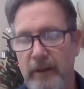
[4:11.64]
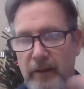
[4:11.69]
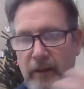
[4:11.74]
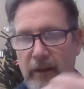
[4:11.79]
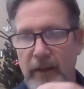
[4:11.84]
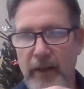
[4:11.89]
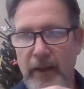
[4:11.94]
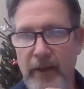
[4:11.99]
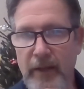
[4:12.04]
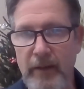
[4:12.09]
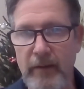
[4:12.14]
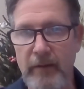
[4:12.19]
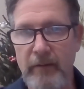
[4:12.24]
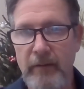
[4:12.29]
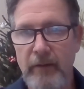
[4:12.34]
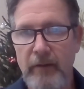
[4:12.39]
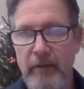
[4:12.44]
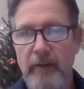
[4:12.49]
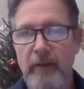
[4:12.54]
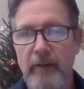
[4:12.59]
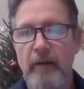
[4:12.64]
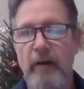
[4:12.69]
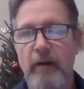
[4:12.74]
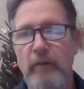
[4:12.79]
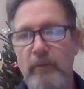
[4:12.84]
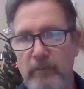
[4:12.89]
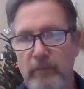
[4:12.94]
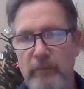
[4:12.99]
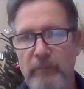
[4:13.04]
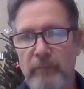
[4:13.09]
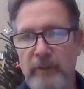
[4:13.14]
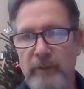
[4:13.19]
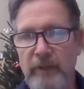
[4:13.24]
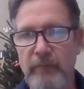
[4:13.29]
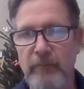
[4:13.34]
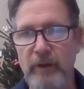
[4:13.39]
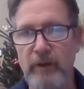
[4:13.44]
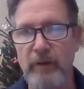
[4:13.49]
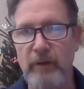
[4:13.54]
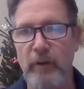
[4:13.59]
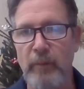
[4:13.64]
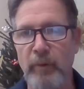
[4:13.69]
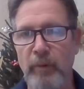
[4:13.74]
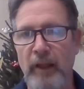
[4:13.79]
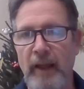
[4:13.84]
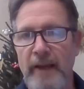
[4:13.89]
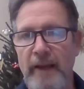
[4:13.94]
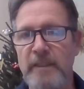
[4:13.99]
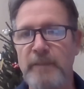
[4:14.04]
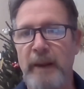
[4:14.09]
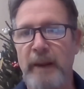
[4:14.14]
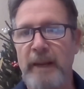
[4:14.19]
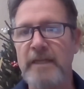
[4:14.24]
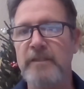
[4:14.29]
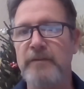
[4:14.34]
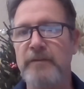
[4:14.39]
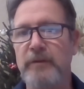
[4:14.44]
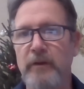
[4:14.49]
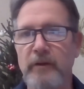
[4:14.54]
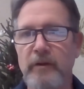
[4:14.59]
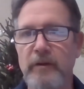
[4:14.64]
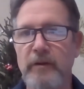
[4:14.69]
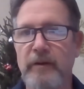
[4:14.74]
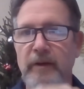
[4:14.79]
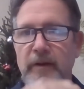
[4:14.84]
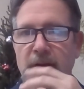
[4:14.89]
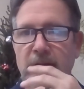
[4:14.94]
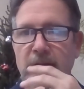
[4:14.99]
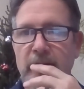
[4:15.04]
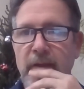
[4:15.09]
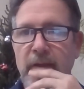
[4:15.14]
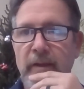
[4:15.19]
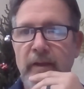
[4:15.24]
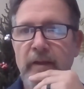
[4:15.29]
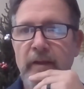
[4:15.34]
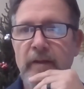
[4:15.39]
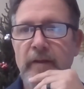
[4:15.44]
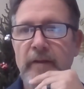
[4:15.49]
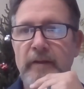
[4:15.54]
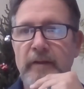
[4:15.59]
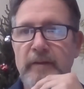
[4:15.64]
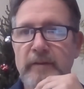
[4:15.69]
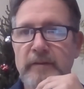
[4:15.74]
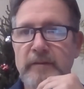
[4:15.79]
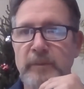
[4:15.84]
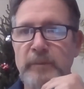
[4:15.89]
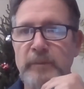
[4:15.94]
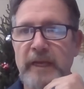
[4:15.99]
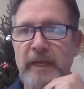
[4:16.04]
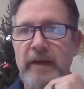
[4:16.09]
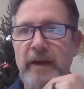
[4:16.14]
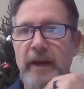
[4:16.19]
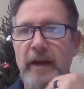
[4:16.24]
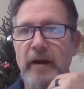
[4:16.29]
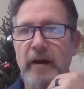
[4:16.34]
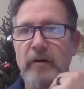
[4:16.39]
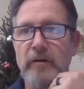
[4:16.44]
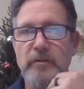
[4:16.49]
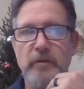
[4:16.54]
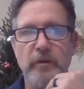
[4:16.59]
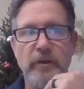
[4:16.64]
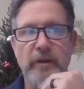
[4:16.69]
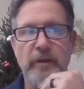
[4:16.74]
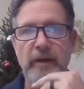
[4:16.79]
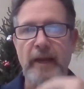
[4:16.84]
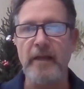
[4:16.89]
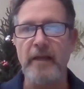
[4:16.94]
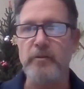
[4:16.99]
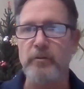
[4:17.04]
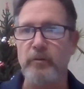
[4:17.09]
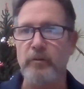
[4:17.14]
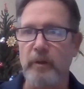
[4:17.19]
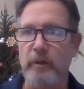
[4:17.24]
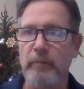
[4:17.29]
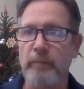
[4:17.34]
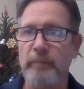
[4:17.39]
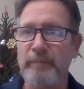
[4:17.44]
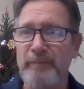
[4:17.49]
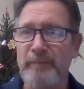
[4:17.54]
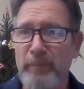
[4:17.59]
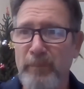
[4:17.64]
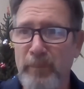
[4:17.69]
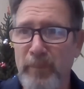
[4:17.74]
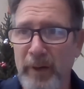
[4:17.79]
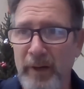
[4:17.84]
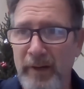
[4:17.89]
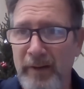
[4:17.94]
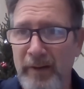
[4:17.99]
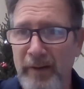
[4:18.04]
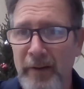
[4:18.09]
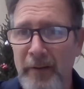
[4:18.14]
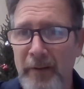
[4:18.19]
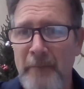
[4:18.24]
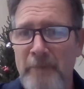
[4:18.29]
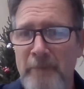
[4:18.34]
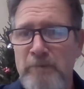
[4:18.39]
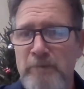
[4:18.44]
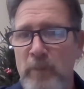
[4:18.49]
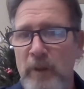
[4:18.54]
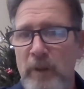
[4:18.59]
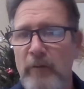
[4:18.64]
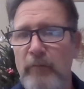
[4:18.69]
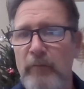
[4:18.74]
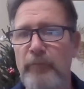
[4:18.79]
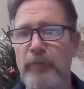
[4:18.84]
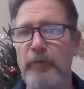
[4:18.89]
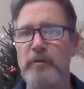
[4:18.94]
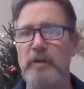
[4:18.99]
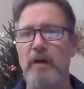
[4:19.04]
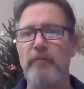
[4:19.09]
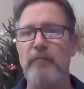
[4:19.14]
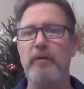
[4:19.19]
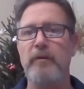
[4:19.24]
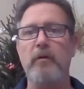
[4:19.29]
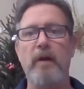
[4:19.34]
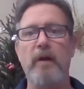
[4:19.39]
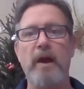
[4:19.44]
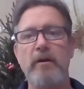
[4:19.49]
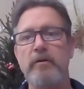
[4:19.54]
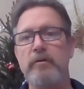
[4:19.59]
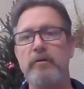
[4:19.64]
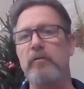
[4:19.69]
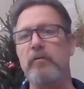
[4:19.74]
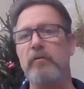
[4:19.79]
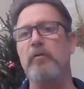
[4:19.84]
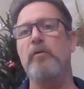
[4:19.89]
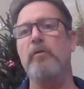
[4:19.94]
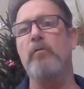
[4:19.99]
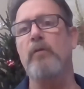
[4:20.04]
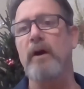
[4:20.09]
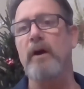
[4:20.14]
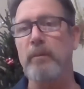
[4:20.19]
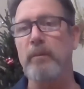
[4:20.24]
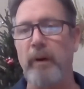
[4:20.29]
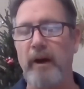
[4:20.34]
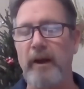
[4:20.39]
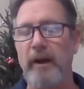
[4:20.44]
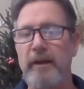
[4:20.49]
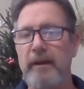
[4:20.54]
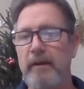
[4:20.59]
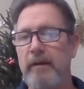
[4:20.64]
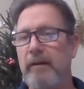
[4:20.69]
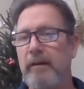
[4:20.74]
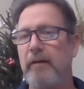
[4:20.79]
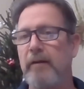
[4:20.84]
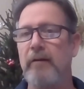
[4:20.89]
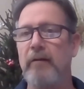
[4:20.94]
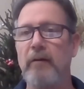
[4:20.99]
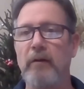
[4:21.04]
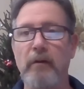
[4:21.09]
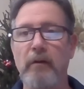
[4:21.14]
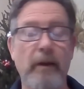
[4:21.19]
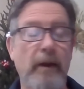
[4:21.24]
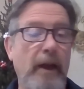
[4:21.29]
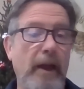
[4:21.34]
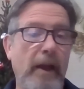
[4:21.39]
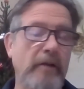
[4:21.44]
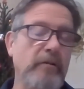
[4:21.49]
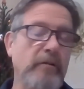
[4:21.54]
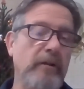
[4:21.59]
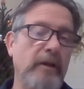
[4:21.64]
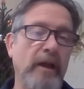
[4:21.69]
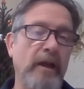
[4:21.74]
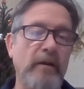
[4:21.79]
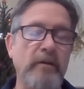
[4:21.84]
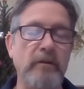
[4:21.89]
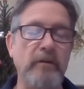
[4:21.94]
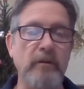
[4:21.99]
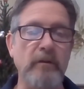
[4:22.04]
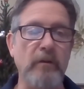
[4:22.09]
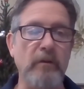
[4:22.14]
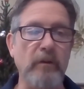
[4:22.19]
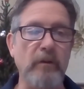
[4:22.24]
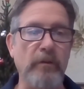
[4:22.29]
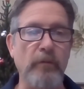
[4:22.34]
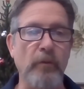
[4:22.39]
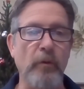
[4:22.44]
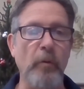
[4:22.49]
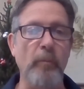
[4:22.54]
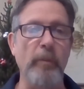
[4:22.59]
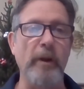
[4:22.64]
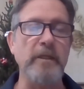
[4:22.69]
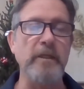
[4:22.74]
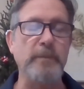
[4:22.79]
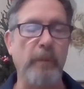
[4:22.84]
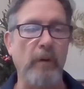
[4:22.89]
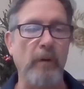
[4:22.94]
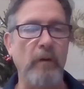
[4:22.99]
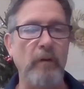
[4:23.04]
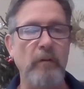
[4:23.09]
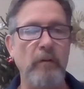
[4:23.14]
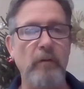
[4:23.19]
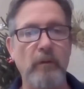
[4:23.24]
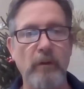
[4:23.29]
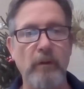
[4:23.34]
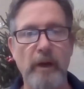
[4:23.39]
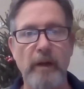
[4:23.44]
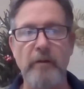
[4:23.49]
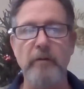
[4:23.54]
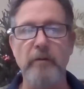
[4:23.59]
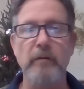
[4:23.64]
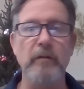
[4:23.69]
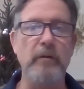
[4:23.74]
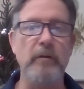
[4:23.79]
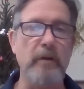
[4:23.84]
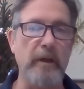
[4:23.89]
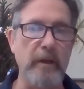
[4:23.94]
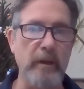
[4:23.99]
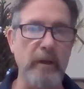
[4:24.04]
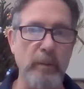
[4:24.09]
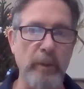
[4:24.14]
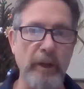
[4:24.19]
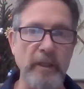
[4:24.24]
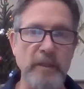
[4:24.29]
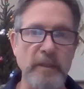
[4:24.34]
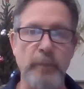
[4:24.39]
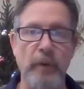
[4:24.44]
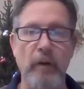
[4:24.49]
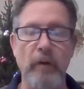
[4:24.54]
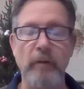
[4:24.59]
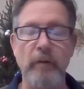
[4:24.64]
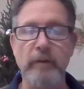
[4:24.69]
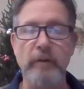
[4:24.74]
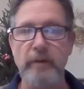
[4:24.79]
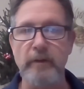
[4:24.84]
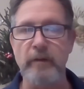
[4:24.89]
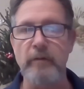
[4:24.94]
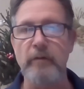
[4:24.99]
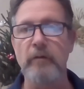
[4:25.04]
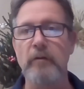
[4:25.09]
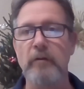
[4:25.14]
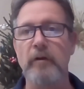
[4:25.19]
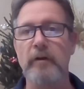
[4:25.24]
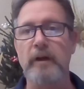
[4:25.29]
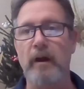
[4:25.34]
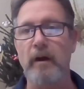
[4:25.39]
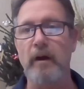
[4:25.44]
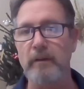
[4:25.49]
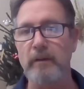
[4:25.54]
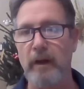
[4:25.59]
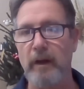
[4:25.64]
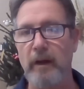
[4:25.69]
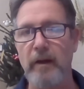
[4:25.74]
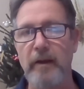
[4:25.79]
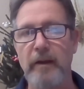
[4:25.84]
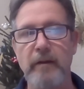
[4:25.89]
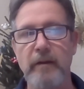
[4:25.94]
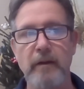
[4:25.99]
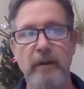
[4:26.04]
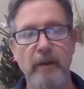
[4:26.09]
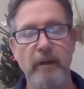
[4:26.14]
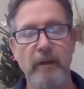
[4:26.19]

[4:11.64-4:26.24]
and I'll leave you a blank space so that you can, some dead air so you can answer them. But first off, how did you learn to ride a bike? Or actually, how did you learn to throw a baseball? Or how did you learn to hit a baseball? You didn't look online.